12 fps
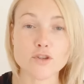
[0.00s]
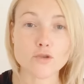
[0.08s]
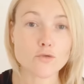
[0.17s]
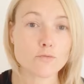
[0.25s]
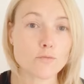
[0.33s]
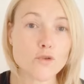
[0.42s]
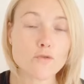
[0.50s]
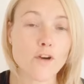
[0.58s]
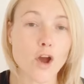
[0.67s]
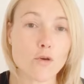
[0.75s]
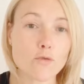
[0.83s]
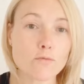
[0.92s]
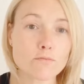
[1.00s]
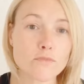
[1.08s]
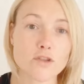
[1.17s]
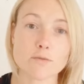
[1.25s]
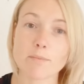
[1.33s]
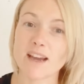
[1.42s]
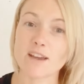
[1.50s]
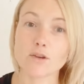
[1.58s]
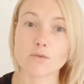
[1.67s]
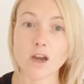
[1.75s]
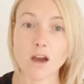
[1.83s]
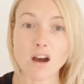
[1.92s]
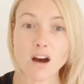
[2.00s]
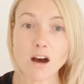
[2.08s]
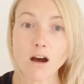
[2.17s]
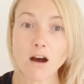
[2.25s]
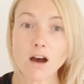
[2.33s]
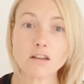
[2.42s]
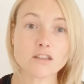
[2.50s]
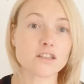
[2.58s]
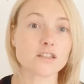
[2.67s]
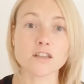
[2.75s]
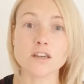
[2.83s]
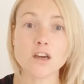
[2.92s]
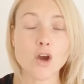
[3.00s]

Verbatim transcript: to move homes, to buy a new car, to